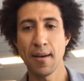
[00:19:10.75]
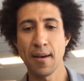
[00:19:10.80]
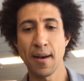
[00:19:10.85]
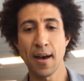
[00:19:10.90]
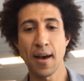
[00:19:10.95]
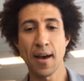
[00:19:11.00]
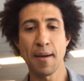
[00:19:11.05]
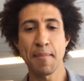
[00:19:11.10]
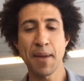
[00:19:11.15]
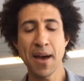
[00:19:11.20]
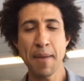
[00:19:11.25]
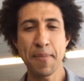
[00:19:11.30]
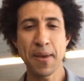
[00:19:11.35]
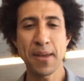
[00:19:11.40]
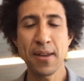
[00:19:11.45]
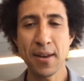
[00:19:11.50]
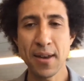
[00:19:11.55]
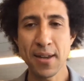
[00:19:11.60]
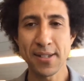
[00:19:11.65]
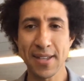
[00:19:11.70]
My
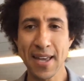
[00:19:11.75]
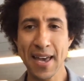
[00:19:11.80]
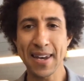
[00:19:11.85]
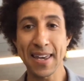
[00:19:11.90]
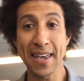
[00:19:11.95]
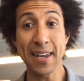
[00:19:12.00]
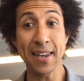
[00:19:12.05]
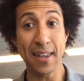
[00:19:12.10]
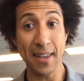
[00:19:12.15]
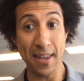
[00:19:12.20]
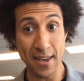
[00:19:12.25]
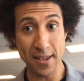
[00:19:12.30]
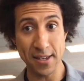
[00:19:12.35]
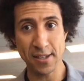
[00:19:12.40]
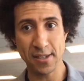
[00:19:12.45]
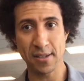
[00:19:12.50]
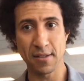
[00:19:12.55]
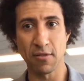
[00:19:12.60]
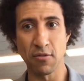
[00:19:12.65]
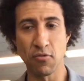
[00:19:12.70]
opinion is that it
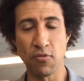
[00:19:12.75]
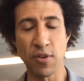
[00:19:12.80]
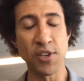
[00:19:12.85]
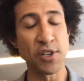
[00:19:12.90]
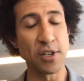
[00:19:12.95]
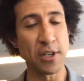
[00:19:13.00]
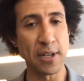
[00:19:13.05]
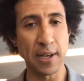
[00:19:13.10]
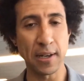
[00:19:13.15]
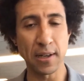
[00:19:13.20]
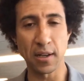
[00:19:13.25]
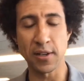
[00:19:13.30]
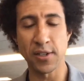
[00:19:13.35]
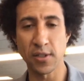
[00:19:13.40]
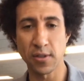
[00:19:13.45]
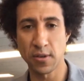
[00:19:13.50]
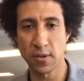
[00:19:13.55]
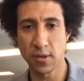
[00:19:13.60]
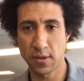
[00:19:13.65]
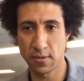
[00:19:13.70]
is regionally
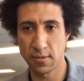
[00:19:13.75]
clustered.